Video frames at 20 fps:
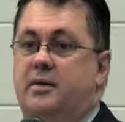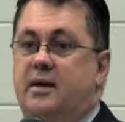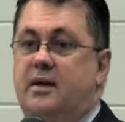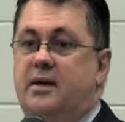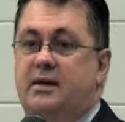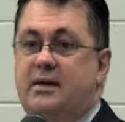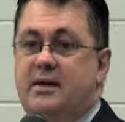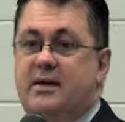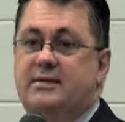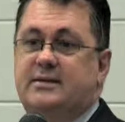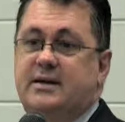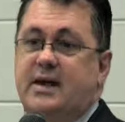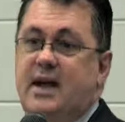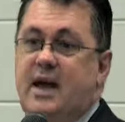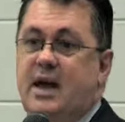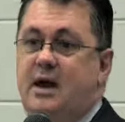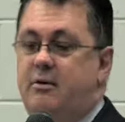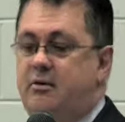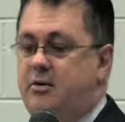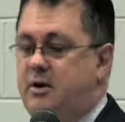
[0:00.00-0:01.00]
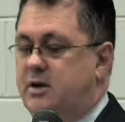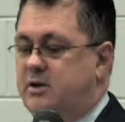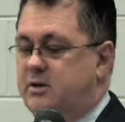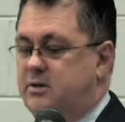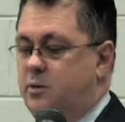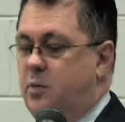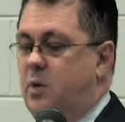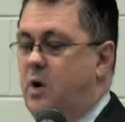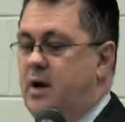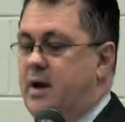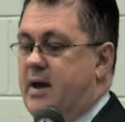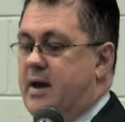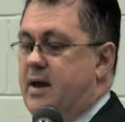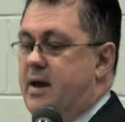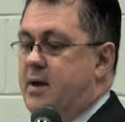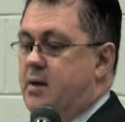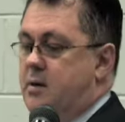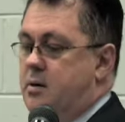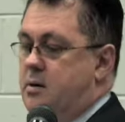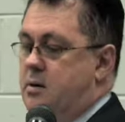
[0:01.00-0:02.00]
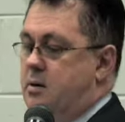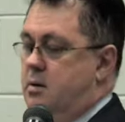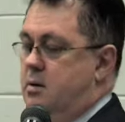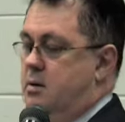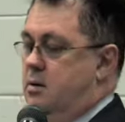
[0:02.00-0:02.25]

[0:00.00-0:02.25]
The, these are areas where